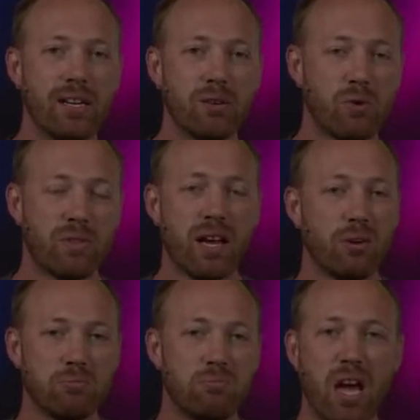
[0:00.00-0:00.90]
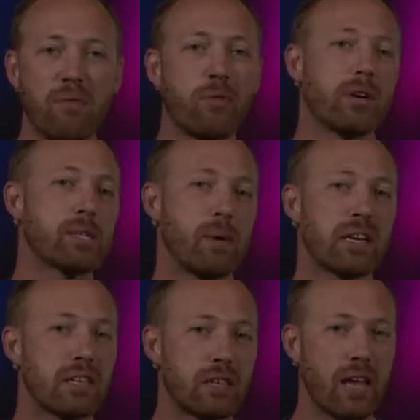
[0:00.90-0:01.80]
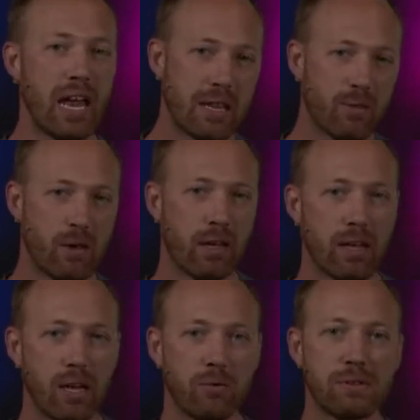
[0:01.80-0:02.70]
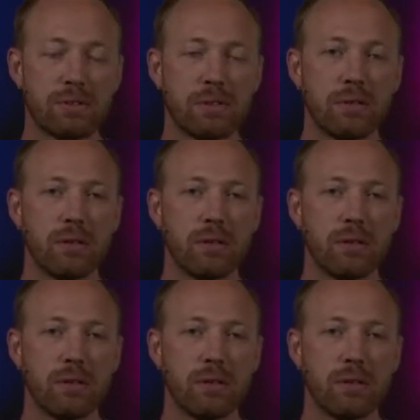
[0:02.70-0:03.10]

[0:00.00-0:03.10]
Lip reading: without ever expecting anything in return.